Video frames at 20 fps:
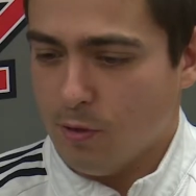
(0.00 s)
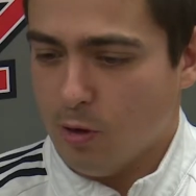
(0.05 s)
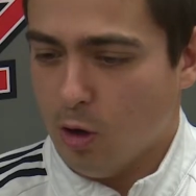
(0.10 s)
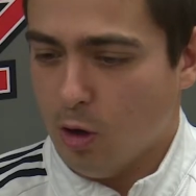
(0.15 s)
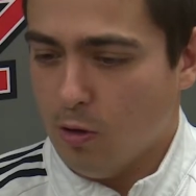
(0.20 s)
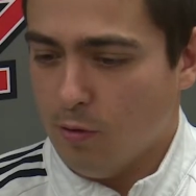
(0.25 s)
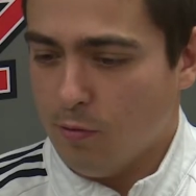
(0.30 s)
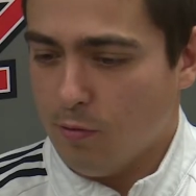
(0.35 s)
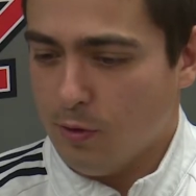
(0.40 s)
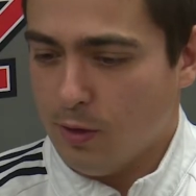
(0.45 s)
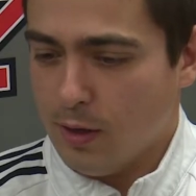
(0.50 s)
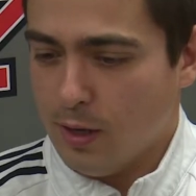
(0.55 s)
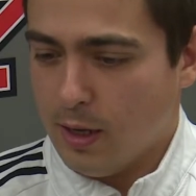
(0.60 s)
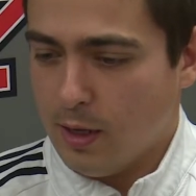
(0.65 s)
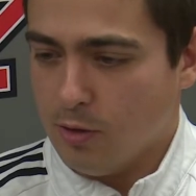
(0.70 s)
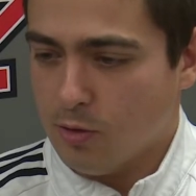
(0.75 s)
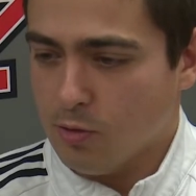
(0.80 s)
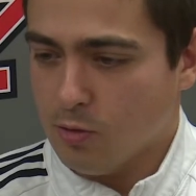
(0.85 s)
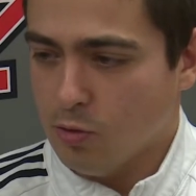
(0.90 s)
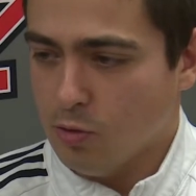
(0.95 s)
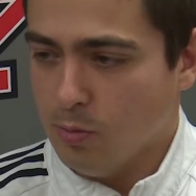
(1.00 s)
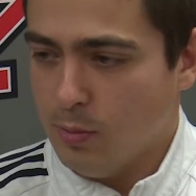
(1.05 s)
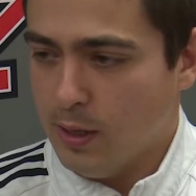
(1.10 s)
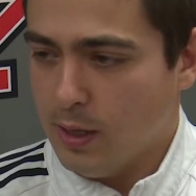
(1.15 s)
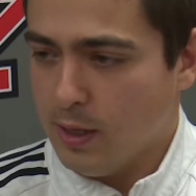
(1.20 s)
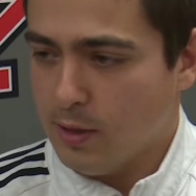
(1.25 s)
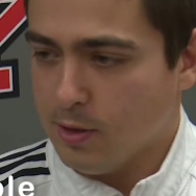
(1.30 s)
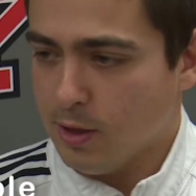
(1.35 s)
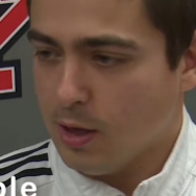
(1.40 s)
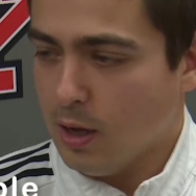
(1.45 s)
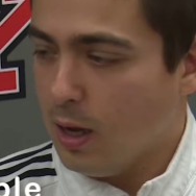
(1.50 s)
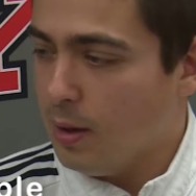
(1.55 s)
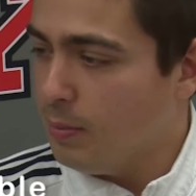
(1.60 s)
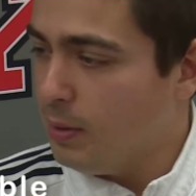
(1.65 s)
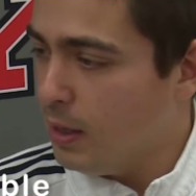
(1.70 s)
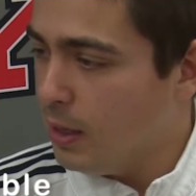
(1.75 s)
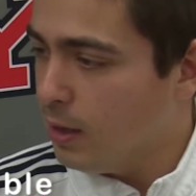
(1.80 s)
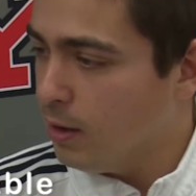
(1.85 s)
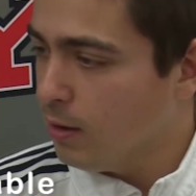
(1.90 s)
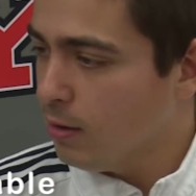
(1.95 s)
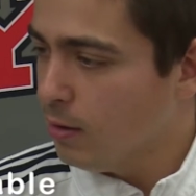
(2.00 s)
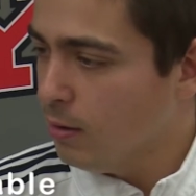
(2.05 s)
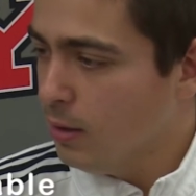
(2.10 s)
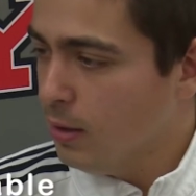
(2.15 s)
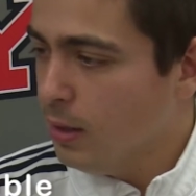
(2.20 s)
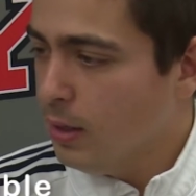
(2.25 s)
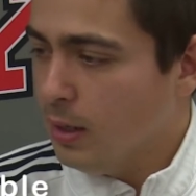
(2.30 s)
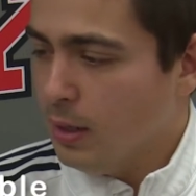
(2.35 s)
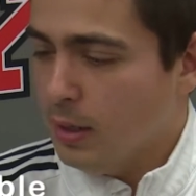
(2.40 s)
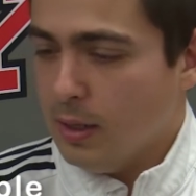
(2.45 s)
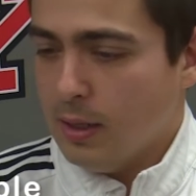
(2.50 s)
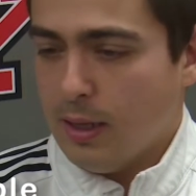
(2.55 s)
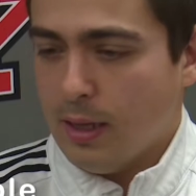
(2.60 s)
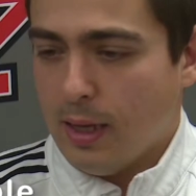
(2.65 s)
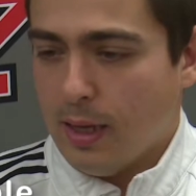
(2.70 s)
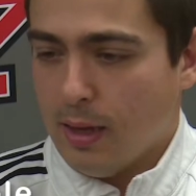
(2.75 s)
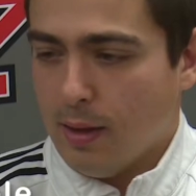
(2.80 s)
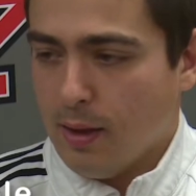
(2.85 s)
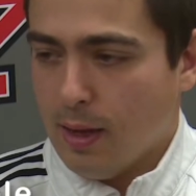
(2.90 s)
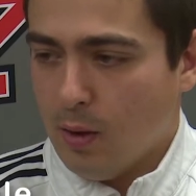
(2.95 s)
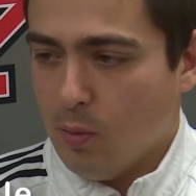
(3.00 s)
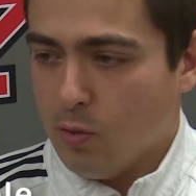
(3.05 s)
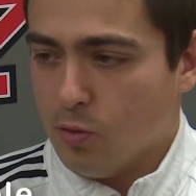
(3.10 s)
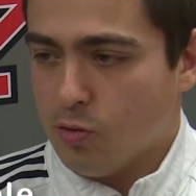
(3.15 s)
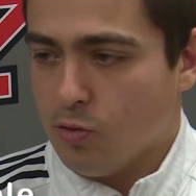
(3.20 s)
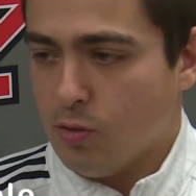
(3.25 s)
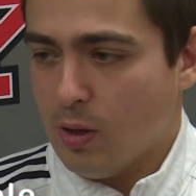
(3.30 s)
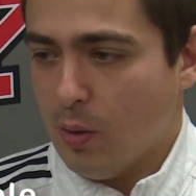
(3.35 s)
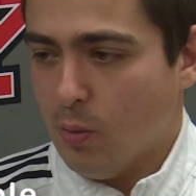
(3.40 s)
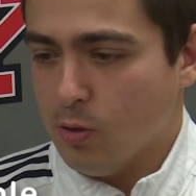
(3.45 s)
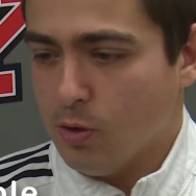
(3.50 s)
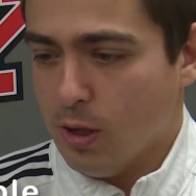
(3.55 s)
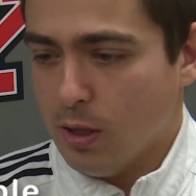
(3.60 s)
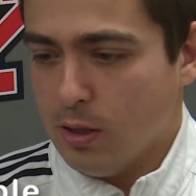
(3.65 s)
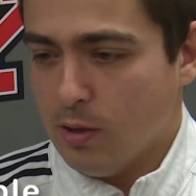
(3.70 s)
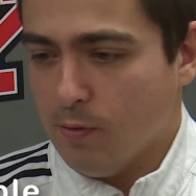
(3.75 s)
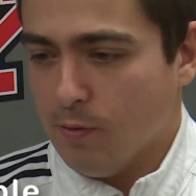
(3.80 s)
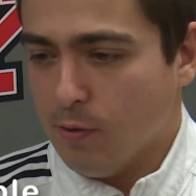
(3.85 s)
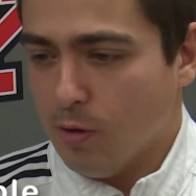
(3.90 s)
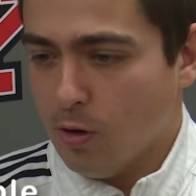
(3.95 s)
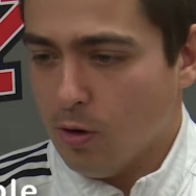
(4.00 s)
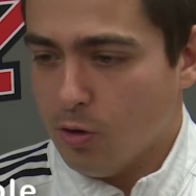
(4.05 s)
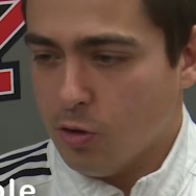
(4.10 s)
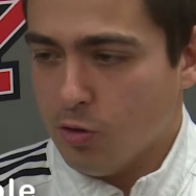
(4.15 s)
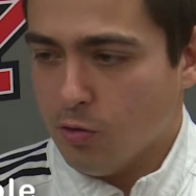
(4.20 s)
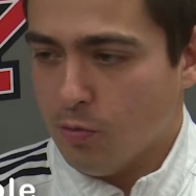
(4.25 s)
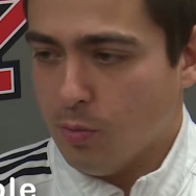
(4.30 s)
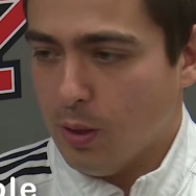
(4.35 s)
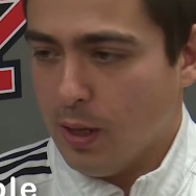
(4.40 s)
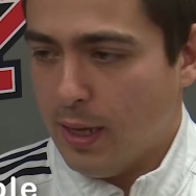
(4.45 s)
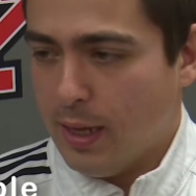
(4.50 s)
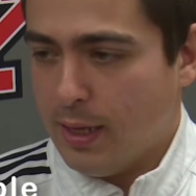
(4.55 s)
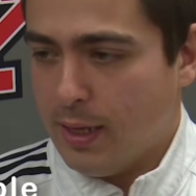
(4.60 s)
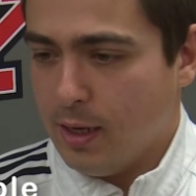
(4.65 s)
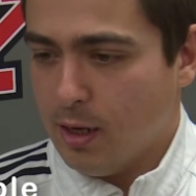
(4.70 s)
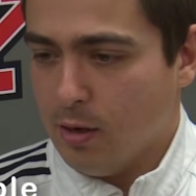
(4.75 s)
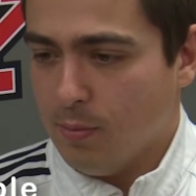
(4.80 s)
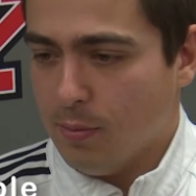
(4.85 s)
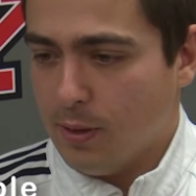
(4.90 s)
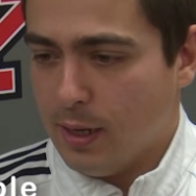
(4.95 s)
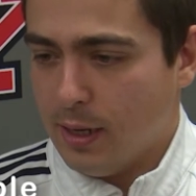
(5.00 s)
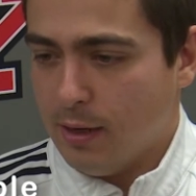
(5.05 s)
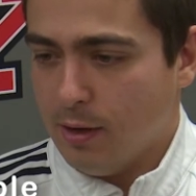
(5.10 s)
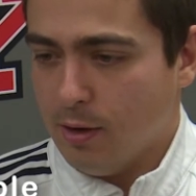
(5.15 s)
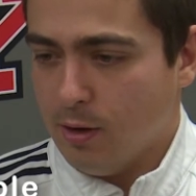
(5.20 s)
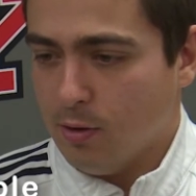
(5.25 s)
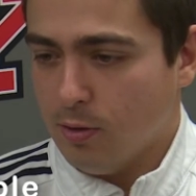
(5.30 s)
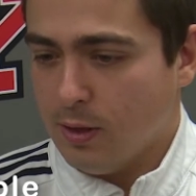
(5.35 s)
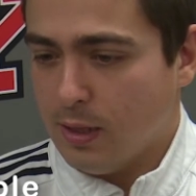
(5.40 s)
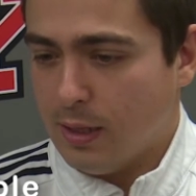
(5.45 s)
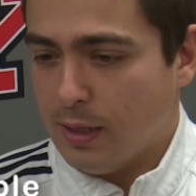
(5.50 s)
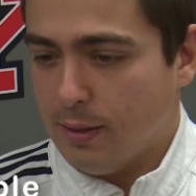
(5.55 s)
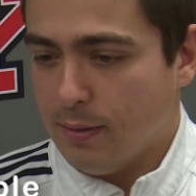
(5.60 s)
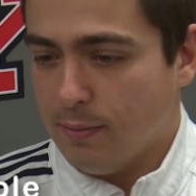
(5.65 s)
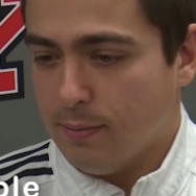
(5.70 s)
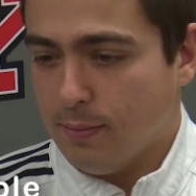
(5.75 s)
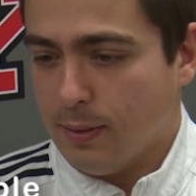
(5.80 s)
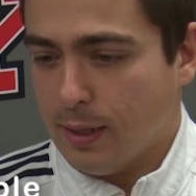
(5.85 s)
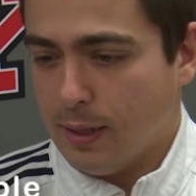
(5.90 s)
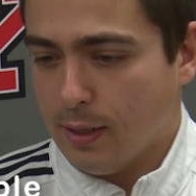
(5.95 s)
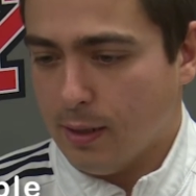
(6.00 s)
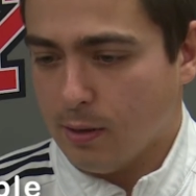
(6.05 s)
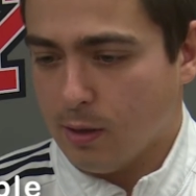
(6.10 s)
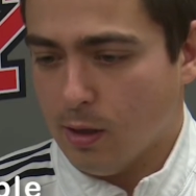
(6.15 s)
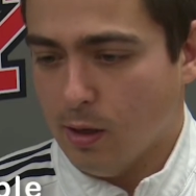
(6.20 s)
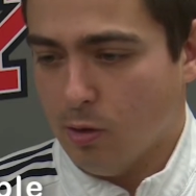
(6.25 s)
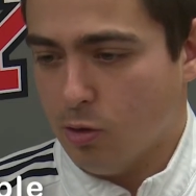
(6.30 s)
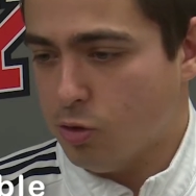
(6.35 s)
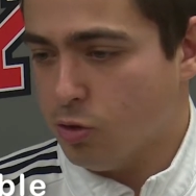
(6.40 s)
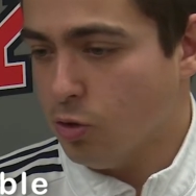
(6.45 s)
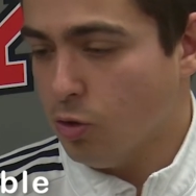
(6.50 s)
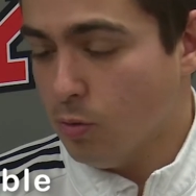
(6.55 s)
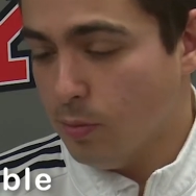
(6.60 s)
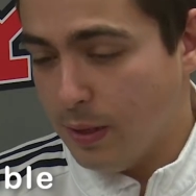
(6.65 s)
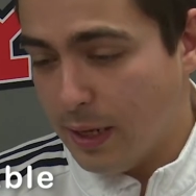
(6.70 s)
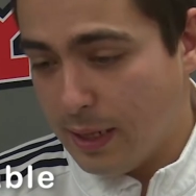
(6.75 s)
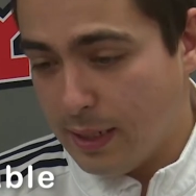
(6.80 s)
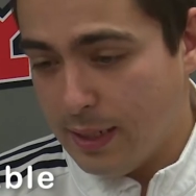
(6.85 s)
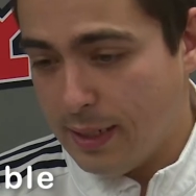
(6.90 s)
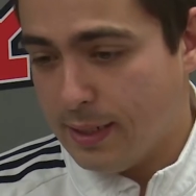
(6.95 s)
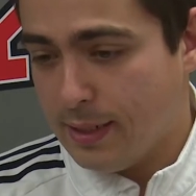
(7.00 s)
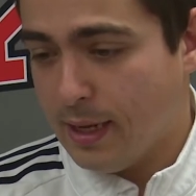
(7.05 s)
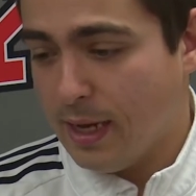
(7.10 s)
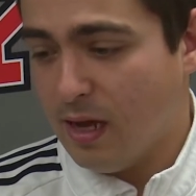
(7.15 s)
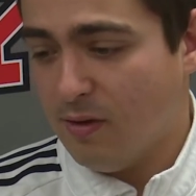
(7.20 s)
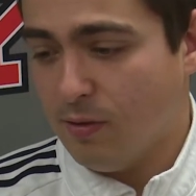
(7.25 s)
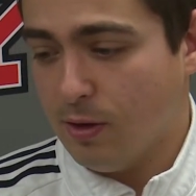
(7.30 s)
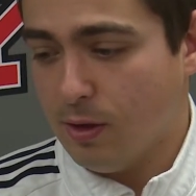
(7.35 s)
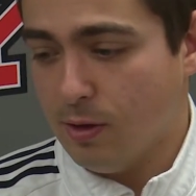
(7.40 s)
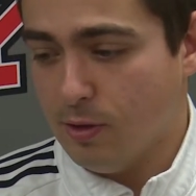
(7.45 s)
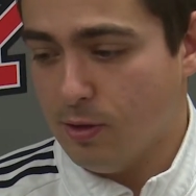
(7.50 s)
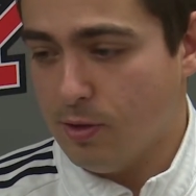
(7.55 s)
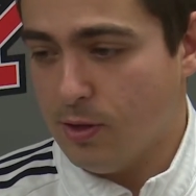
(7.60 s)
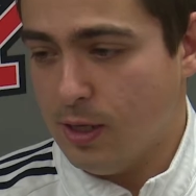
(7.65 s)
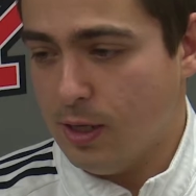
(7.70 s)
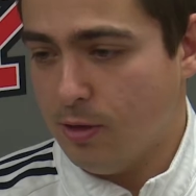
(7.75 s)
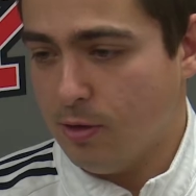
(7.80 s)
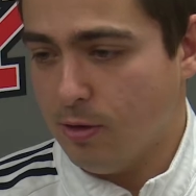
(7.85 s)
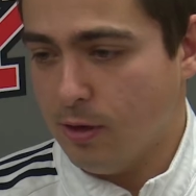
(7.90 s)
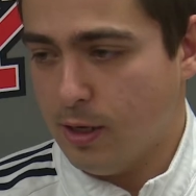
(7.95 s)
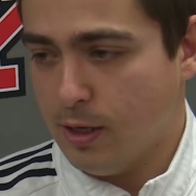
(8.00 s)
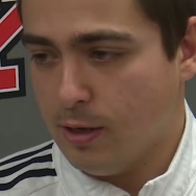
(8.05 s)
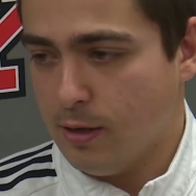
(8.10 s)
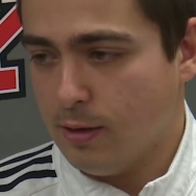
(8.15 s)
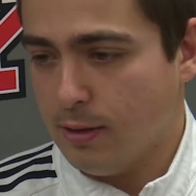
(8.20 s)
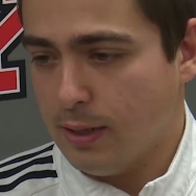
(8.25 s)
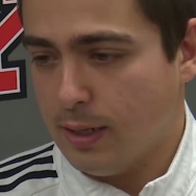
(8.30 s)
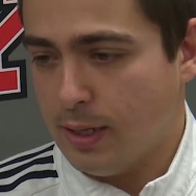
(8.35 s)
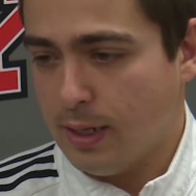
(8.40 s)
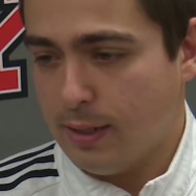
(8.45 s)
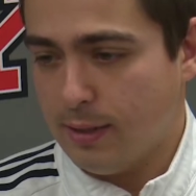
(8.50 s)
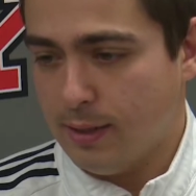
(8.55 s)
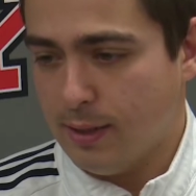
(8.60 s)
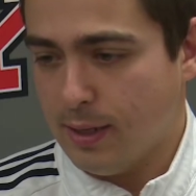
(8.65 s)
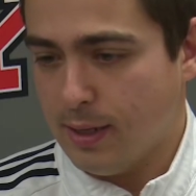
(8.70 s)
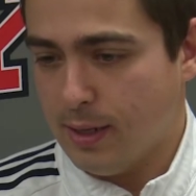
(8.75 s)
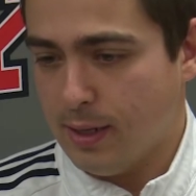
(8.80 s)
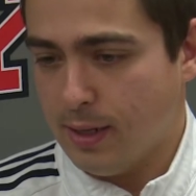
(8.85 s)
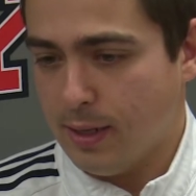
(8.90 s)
golf in high school, because it got me here, I was on the verge of playing here, but I know that coach told me I needed to have a good senior year, and I did.